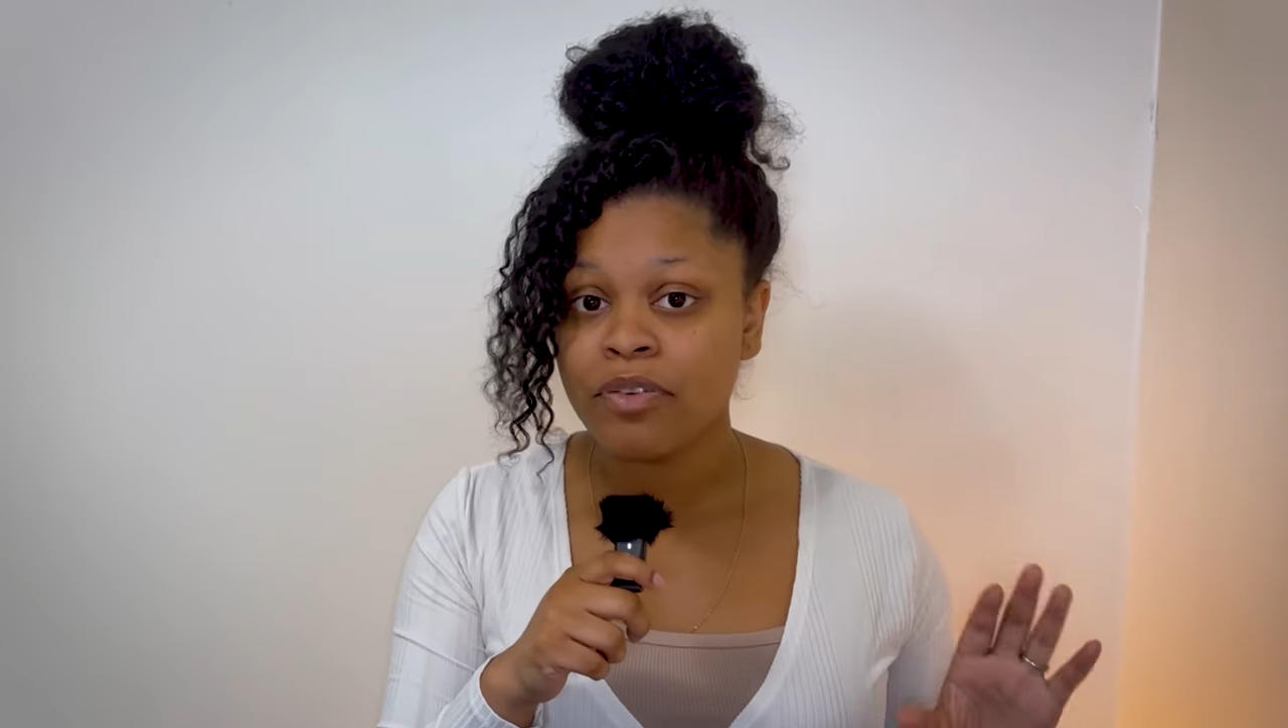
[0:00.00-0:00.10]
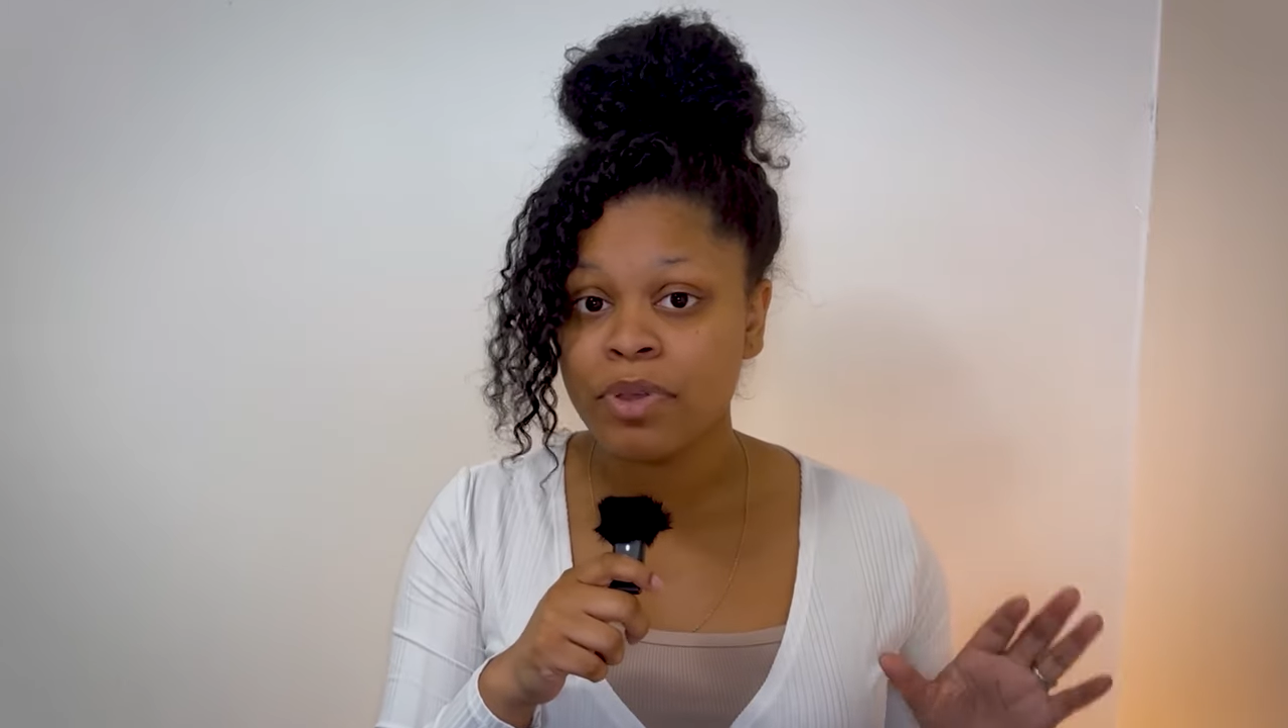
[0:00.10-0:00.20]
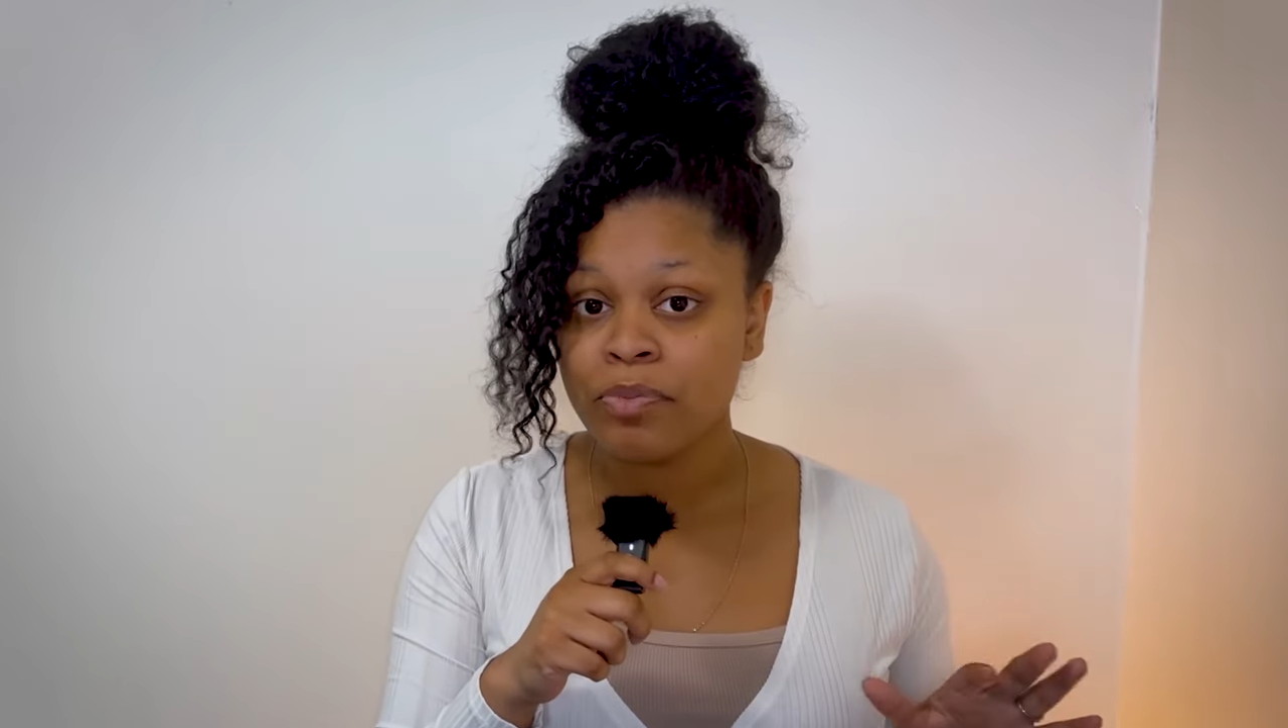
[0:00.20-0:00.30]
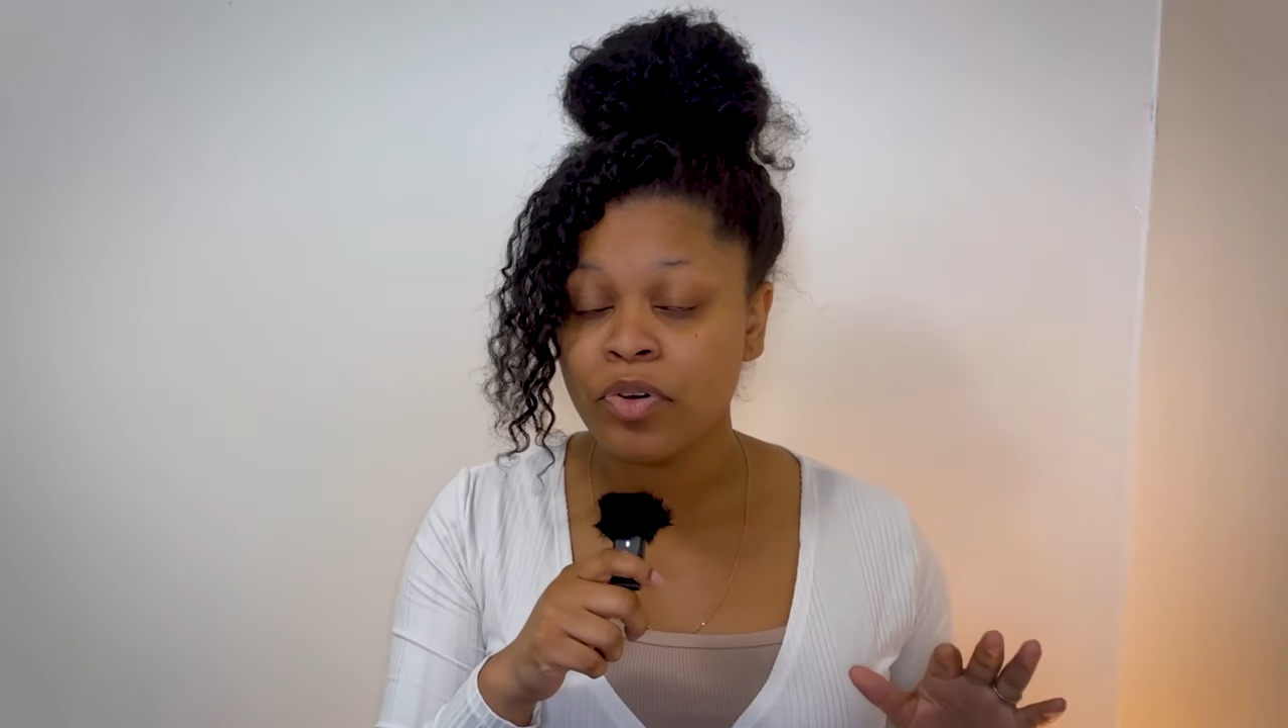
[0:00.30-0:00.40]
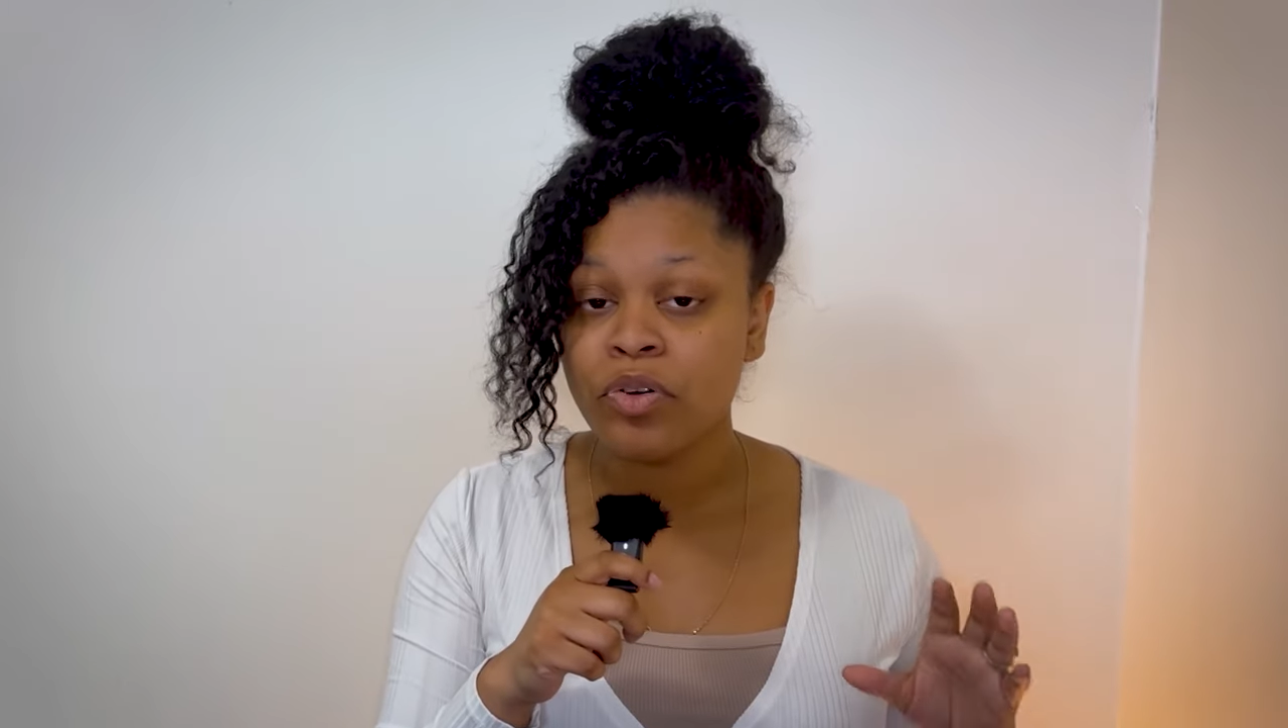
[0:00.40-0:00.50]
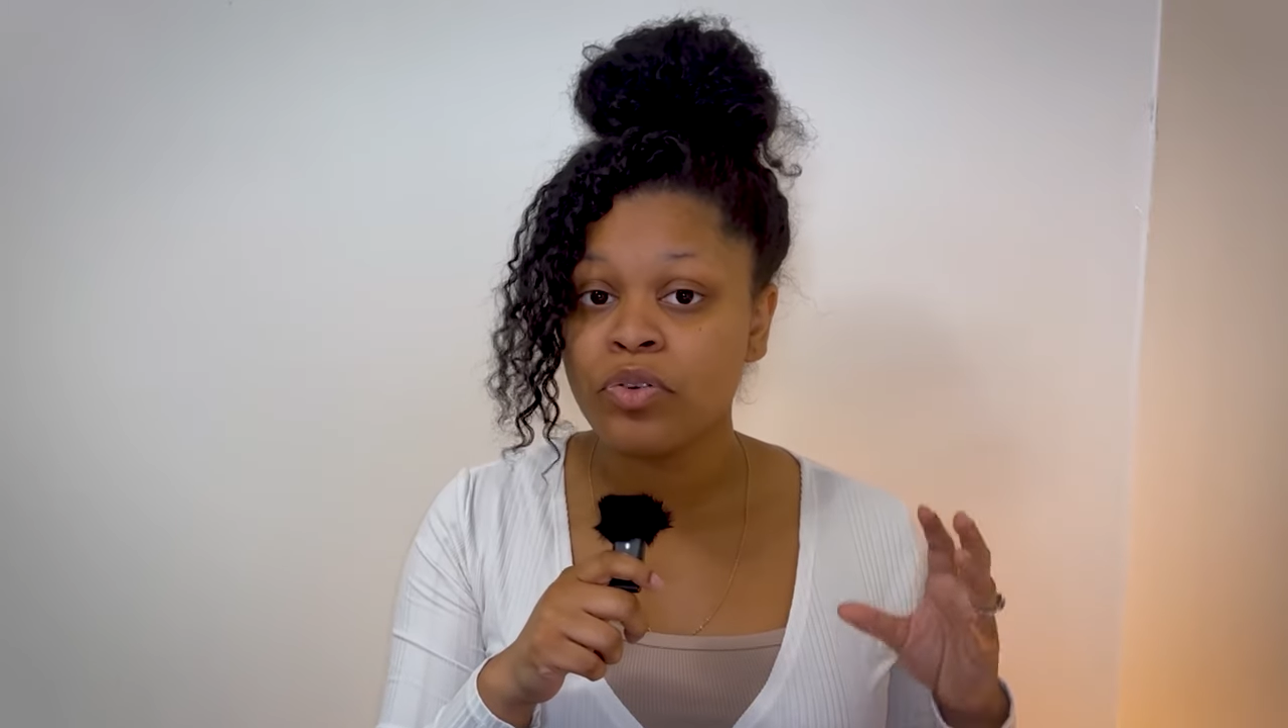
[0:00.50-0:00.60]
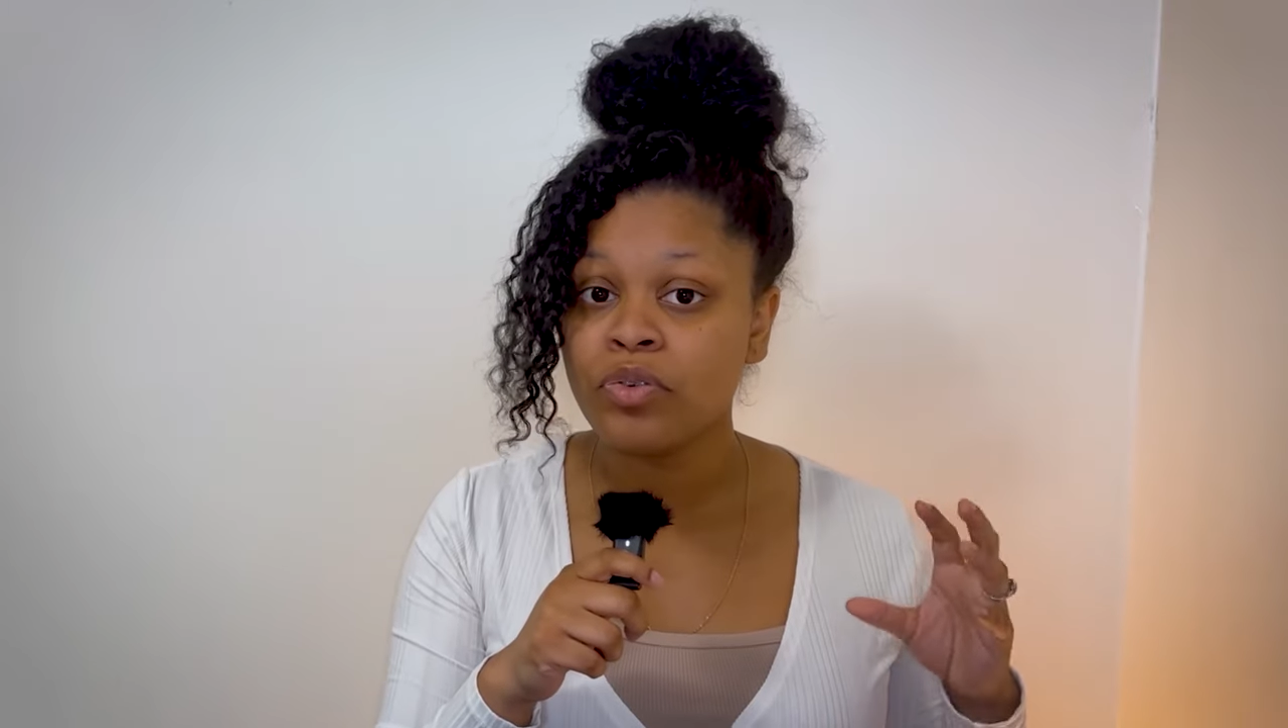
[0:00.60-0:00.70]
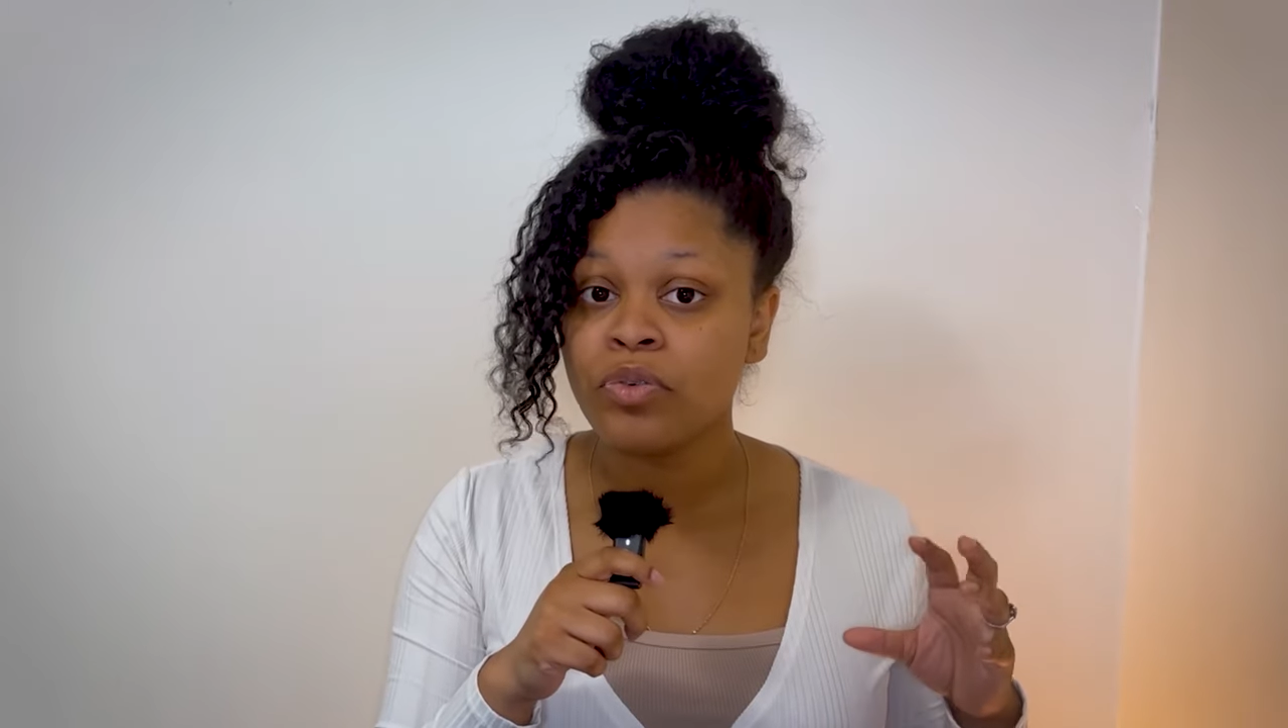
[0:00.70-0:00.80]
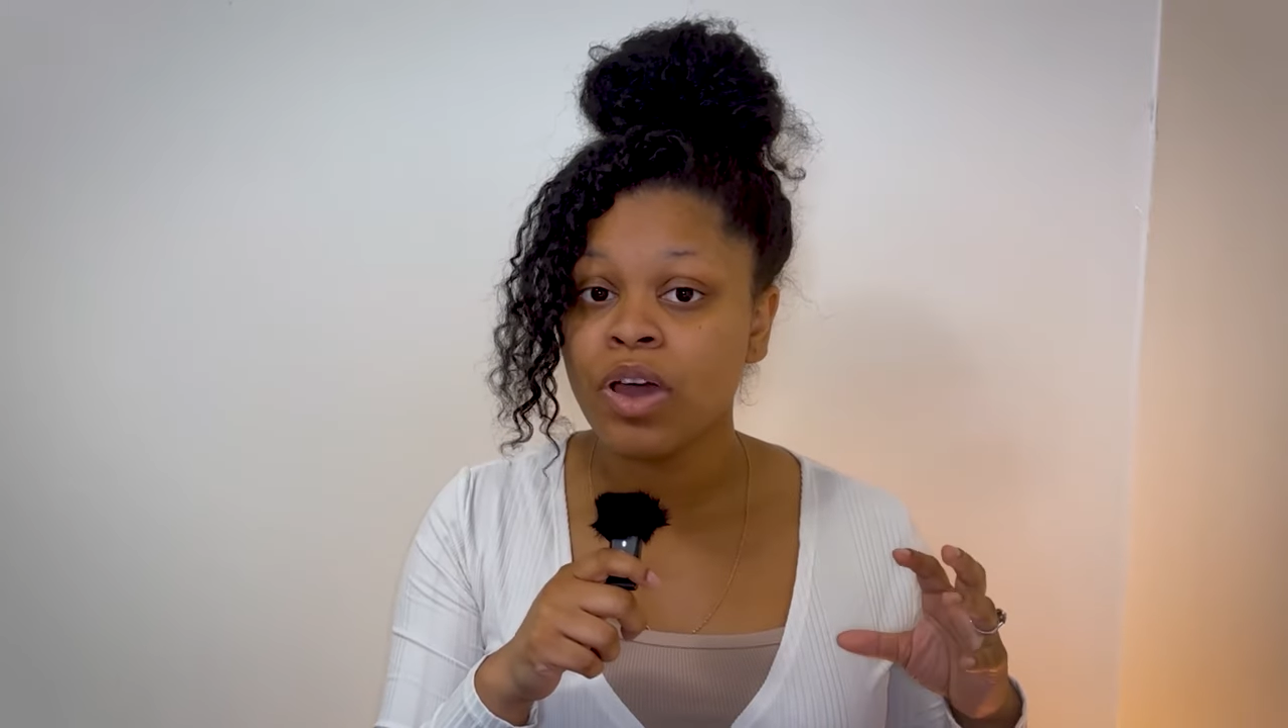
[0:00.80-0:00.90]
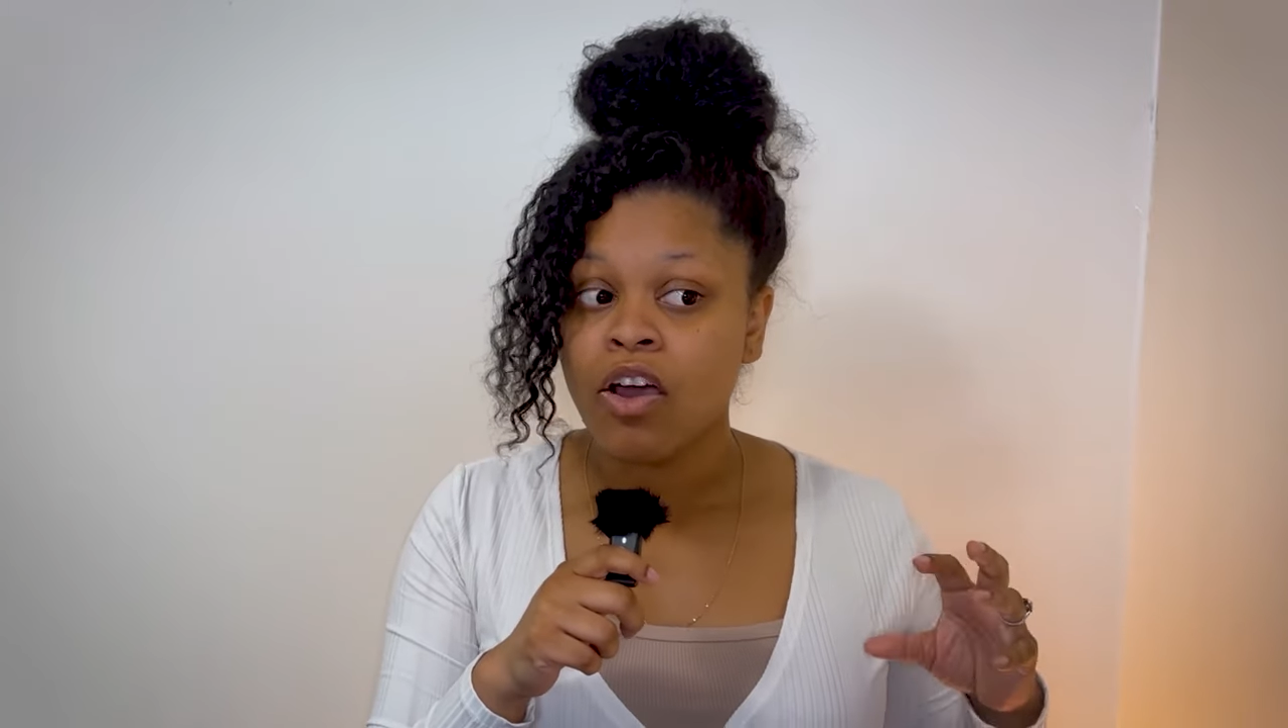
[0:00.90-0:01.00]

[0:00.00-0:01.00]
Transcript: people who